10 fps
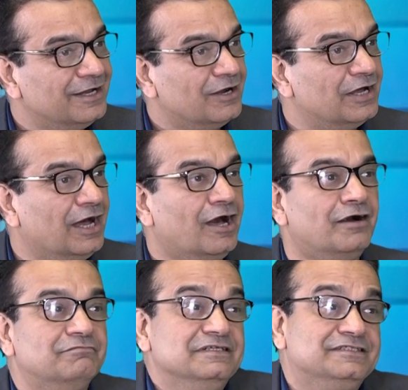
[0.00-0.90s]

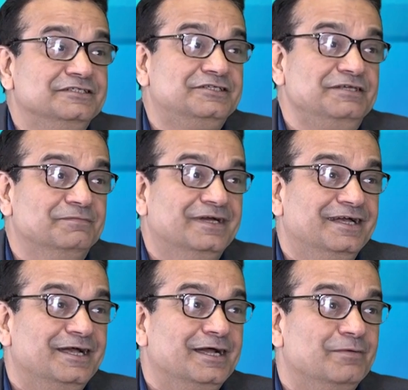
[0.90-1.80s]
It's a dream,
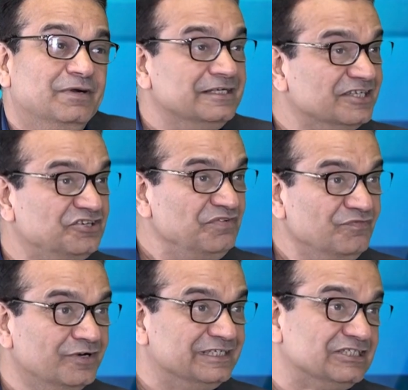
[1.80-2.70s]
but it's a dream
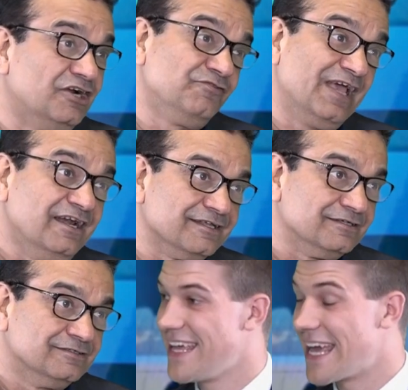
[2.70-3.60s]
world. It's not reality.
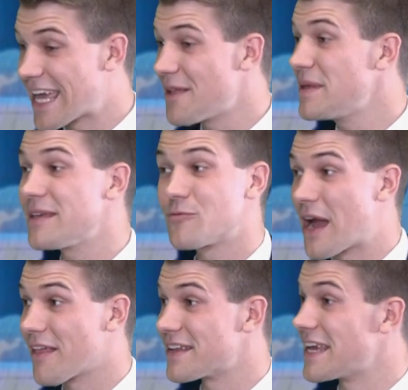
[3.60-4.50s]
It can be
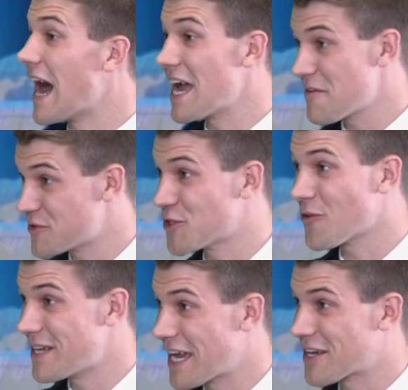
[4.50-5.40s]
reality. I have a
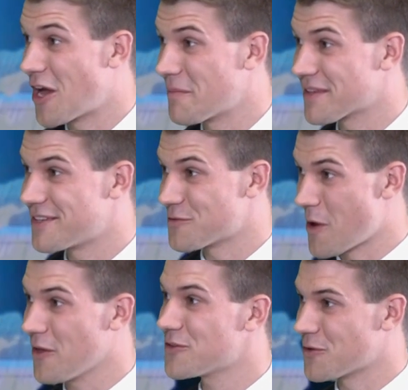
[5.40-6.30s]
degree in economics as
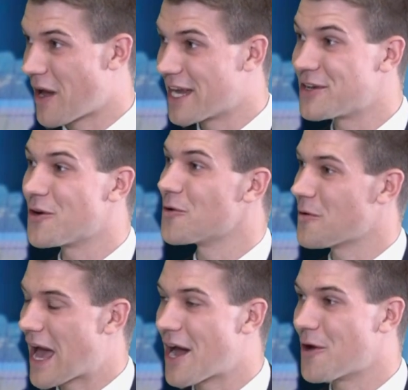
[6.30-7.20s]
well, so I know
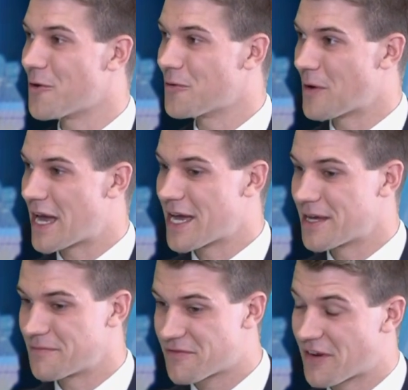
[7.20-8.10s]

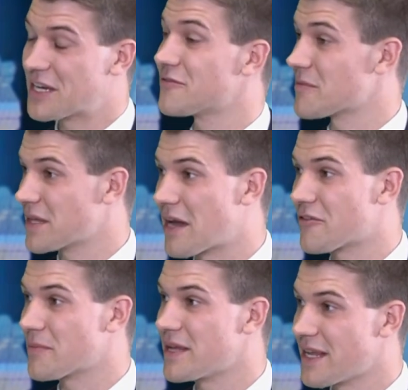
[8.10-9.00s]
how funding from the
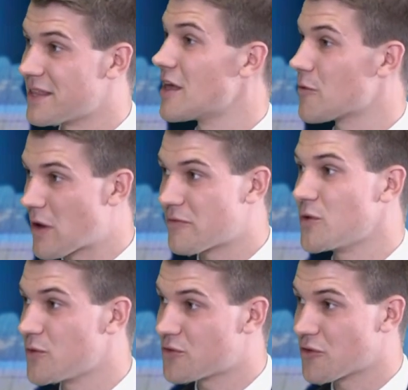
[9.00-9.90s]
government and that
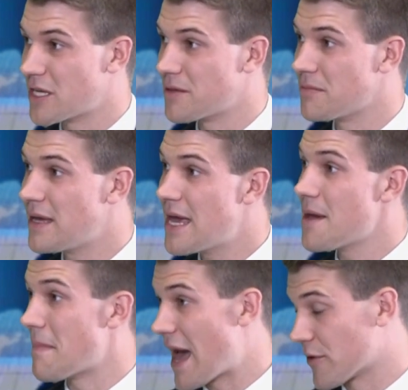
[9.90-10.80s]
revenue stream
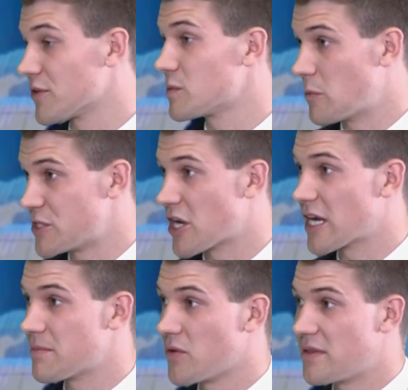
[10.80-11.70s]
matters when we talk
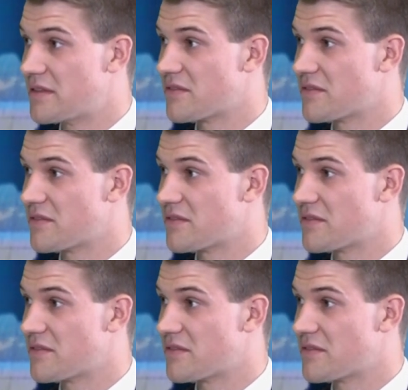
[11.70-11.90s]
about these